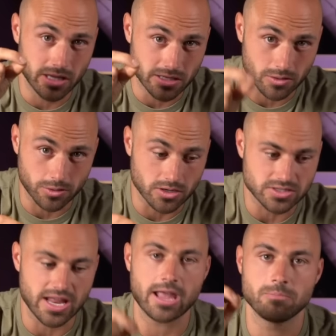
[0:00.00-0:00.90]
It's a
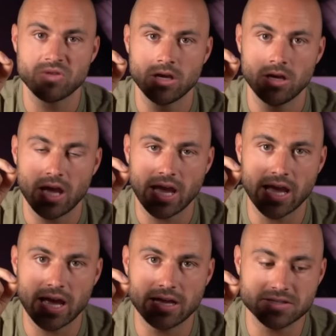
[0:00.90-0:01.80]
Thursday,
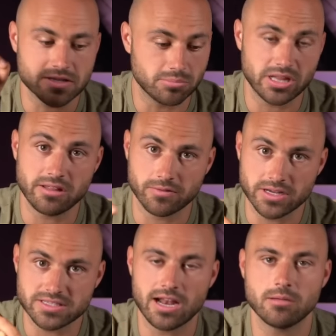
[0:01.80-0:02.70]
and it's completely free.
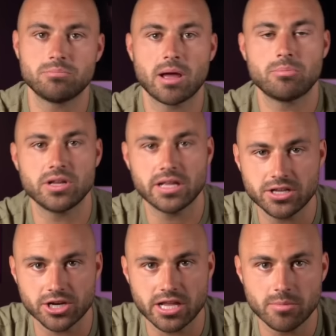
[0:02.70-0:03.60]
Sign up by putting in
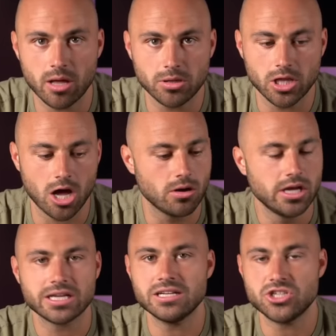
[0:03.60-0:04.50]
your email below.
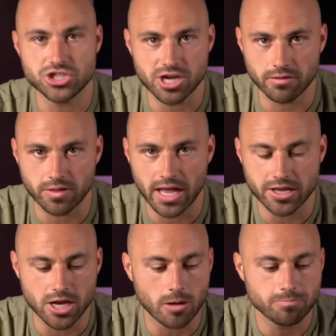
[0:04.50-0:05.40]
Going to teach you everything I
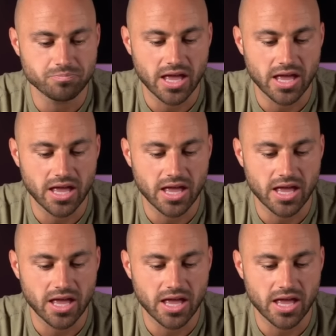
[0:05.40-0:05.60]
know.